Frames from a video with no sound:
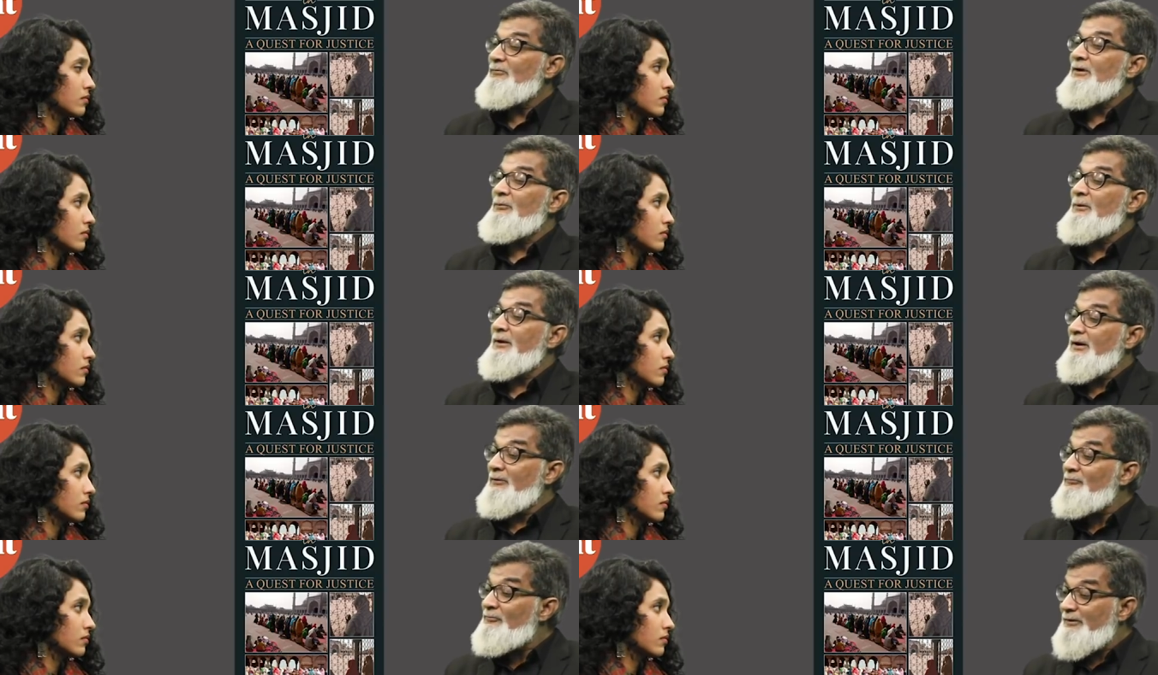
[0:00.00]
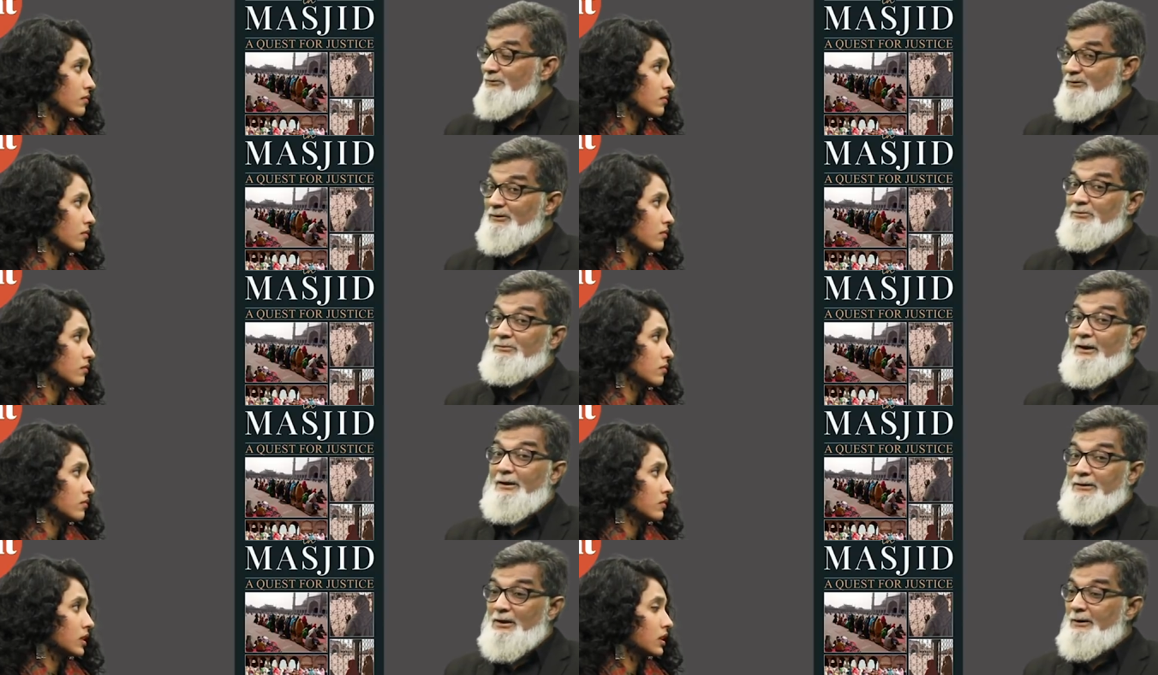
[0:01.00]
Speaker 1: we had been inflicting
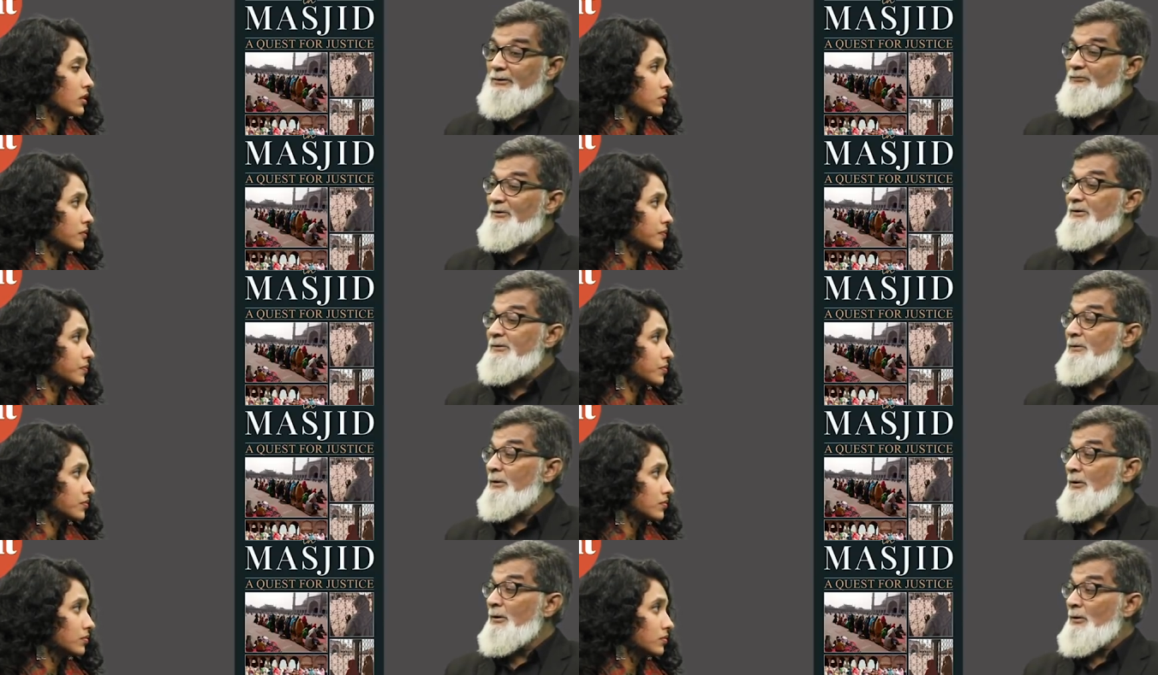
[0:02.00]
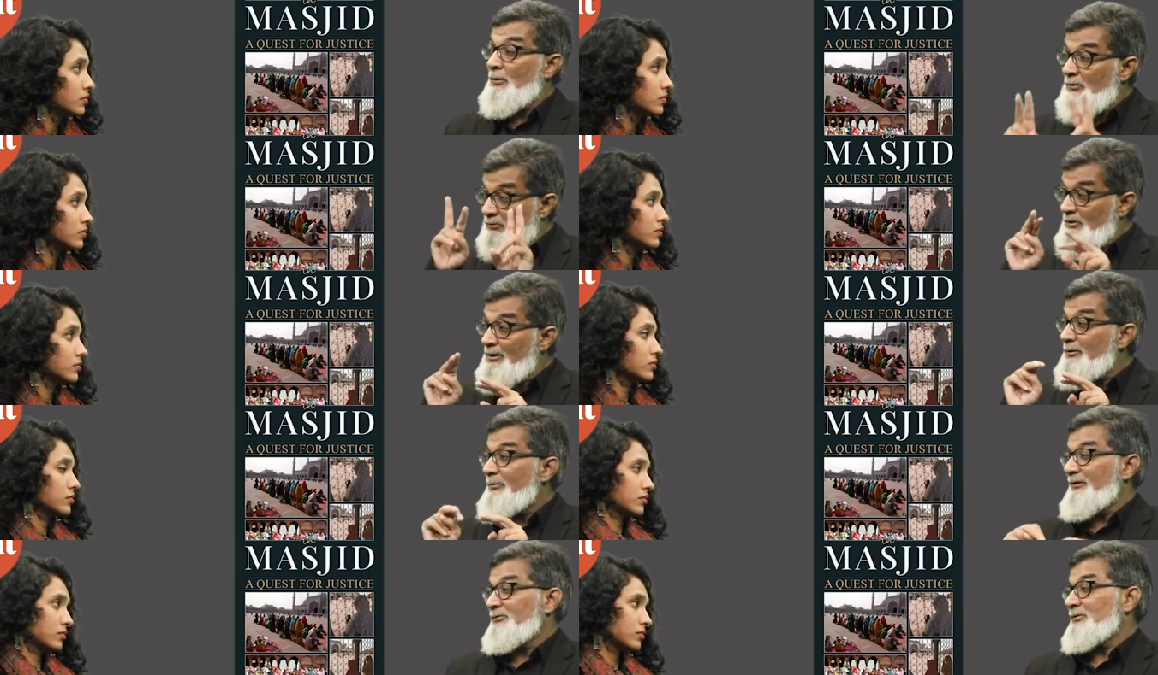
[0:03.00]
that kind of Eid
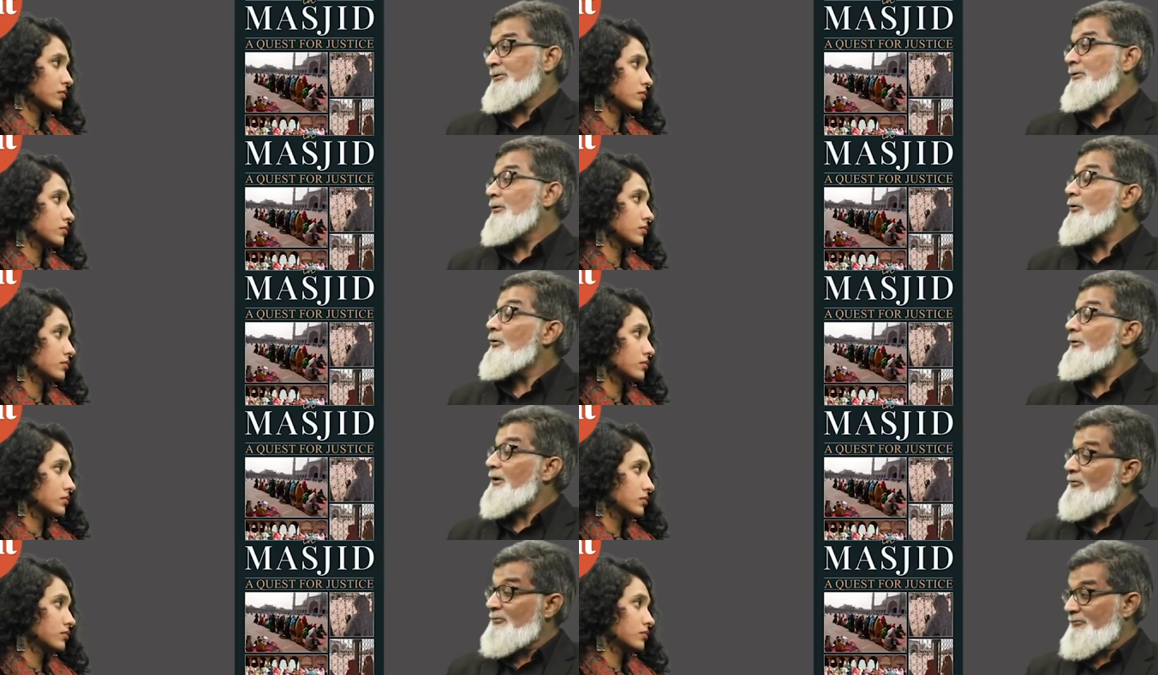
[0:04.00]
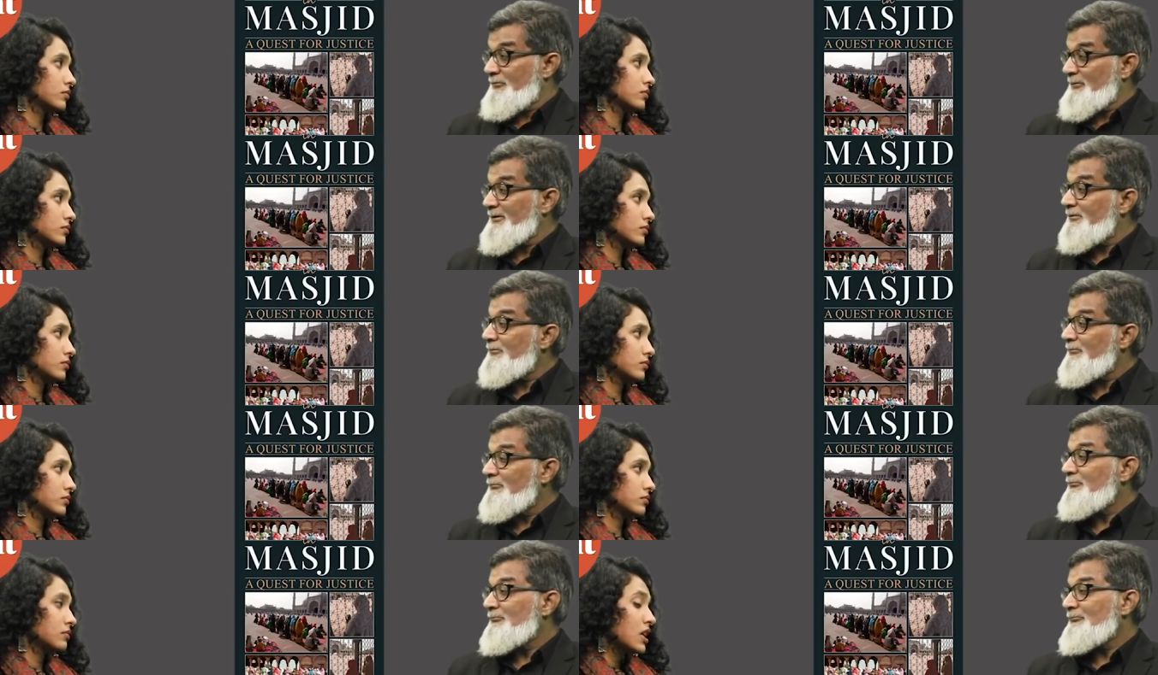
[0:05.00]
celebration on our women.
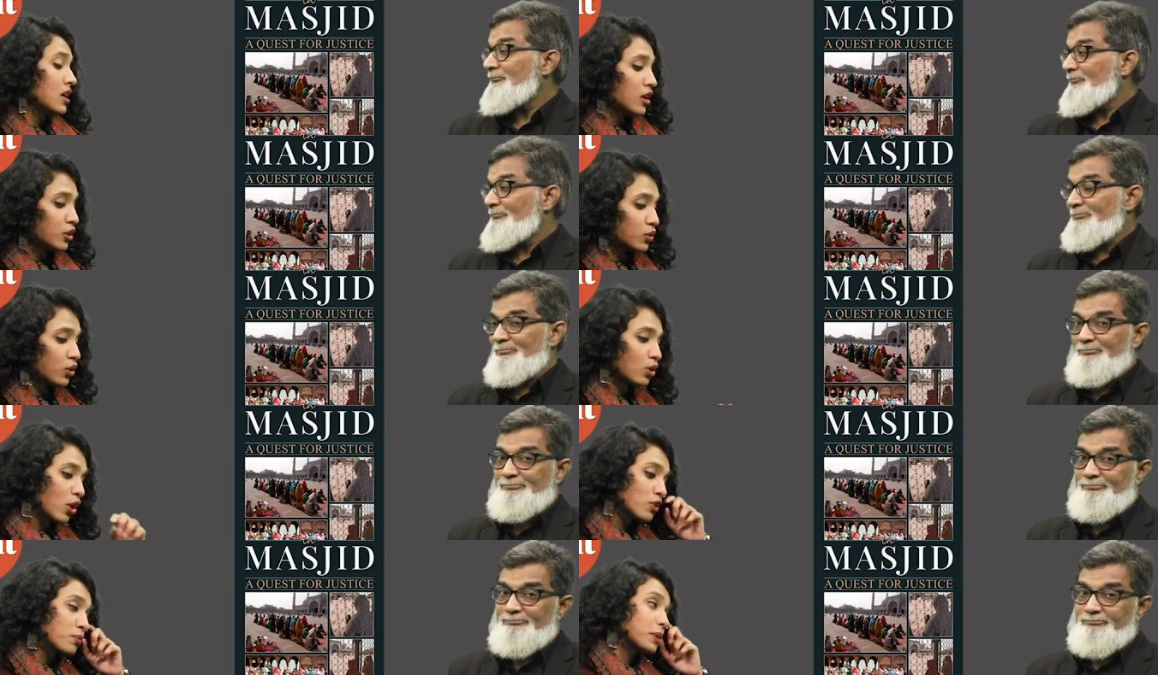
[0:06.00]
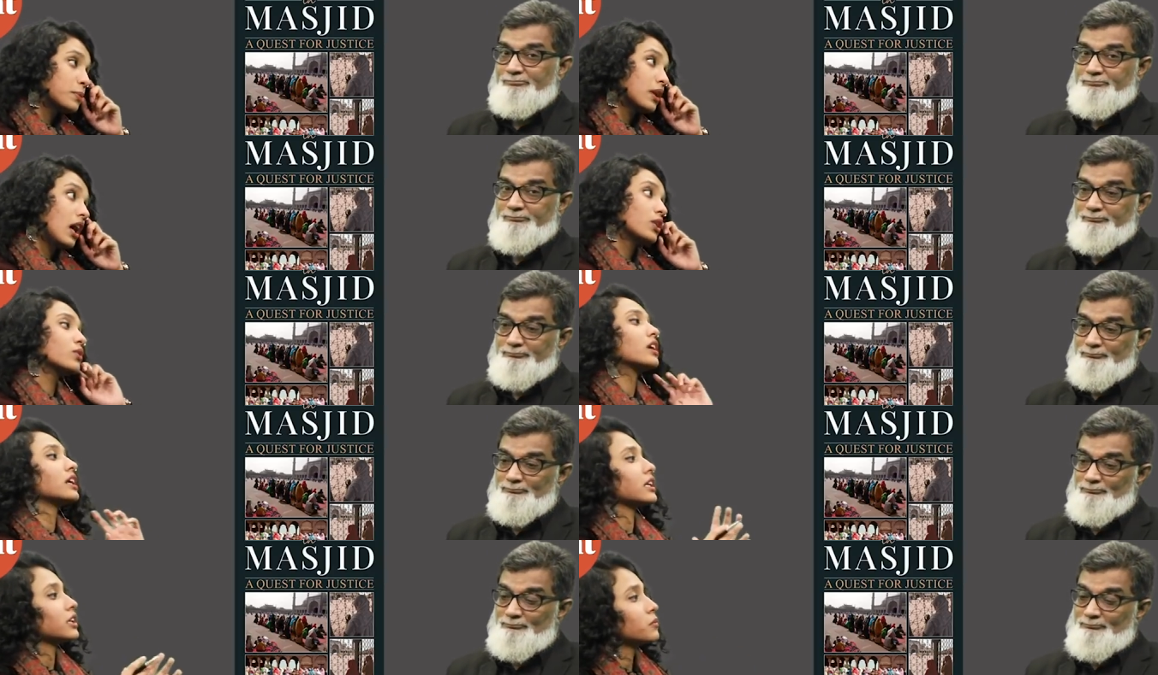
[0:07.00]
Speaker 2: Mm. You know, a lot of people argue
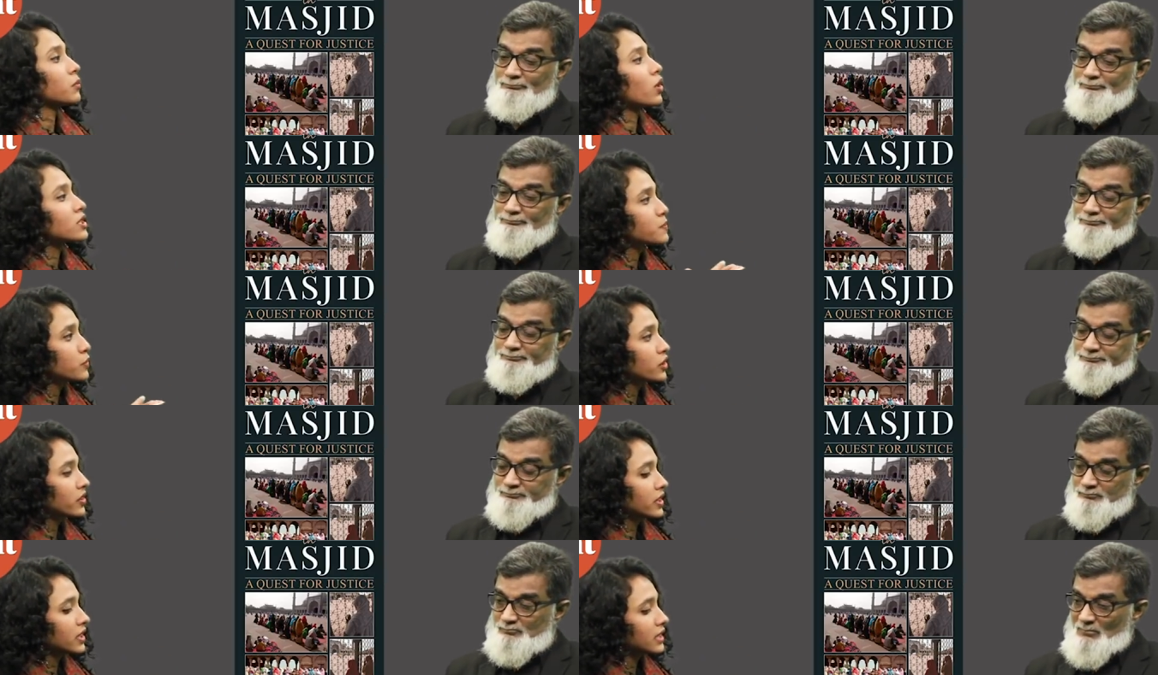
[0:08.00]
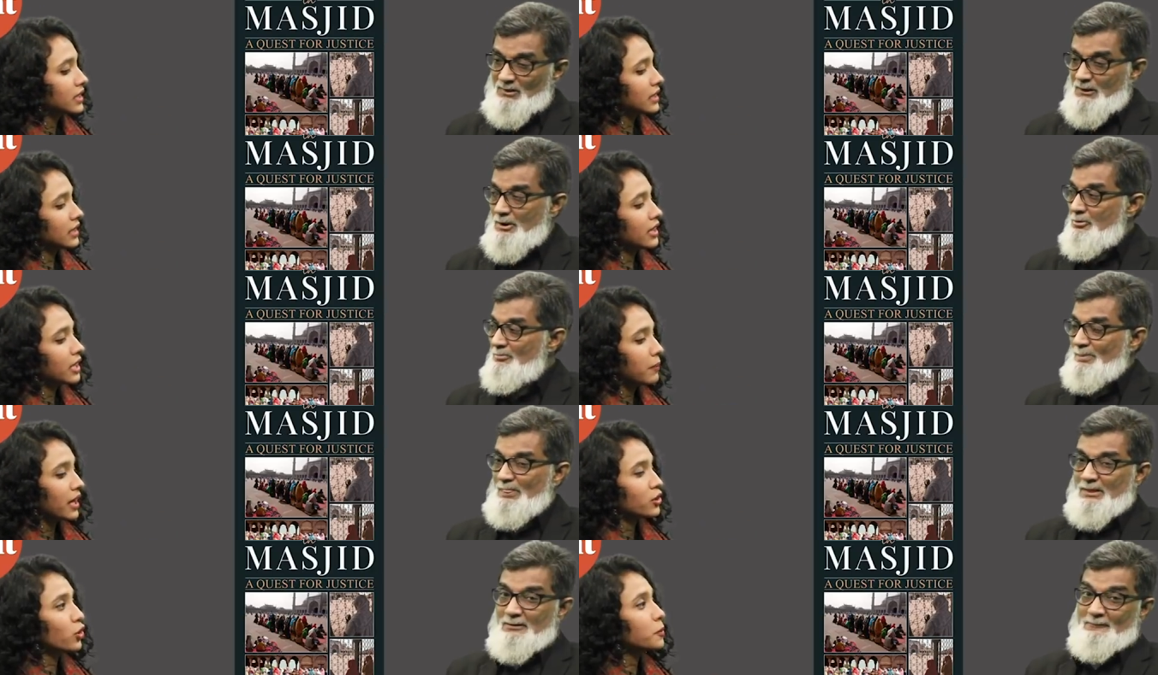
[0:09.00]
that in mosques, particularly in India, there
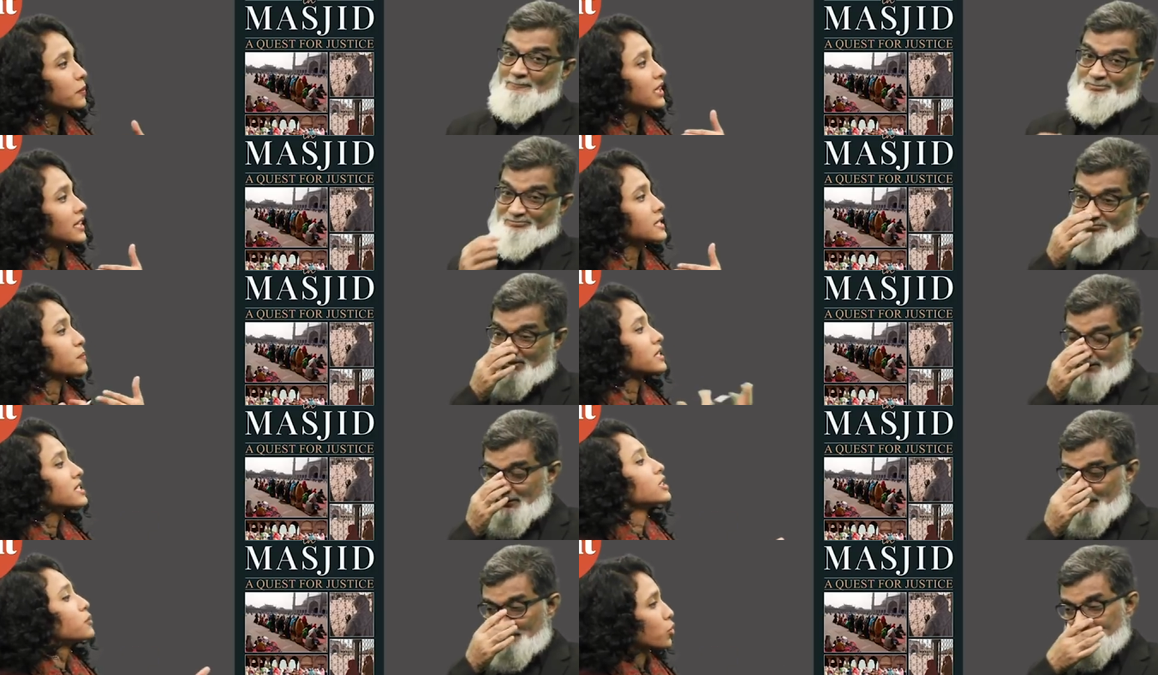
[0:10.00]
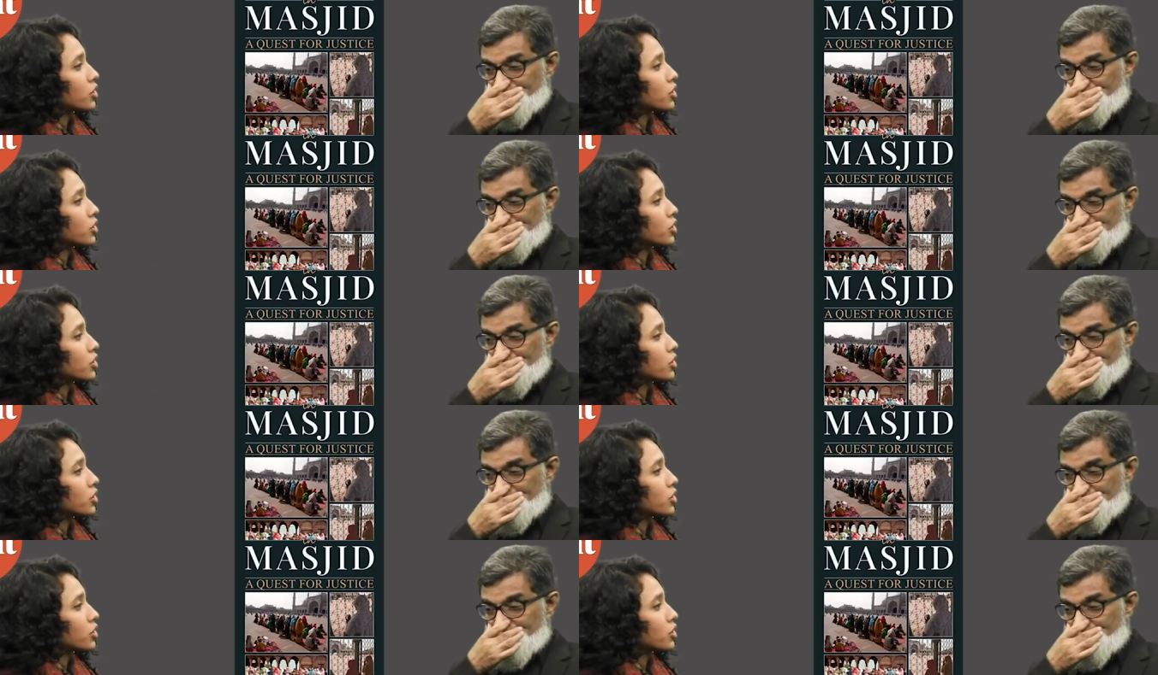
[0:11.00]
might not be an explicit